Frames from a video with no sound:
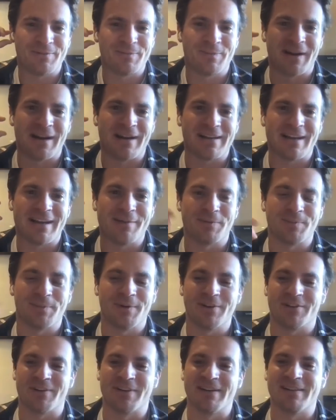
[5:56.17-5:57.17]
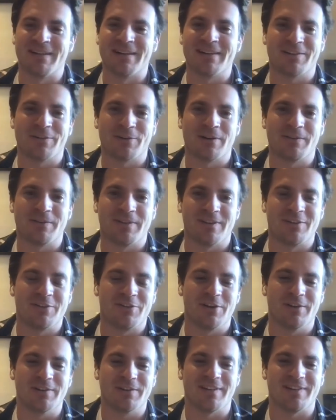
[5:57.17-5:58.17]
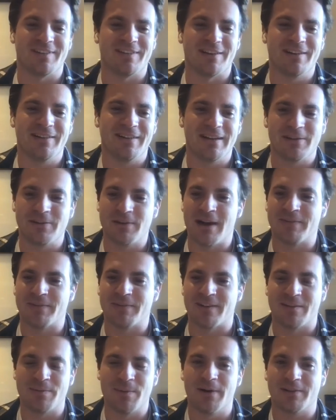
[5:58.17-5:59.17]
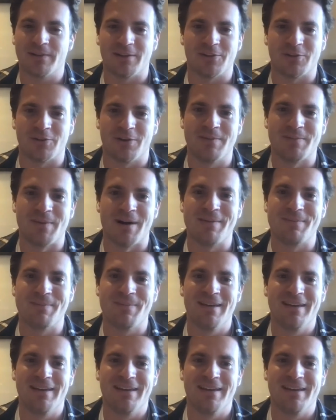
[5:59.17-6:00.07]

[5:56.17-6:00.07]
but I kept pushing, like, sort of as a joke to start, like, you have to smoke this joint, Mom.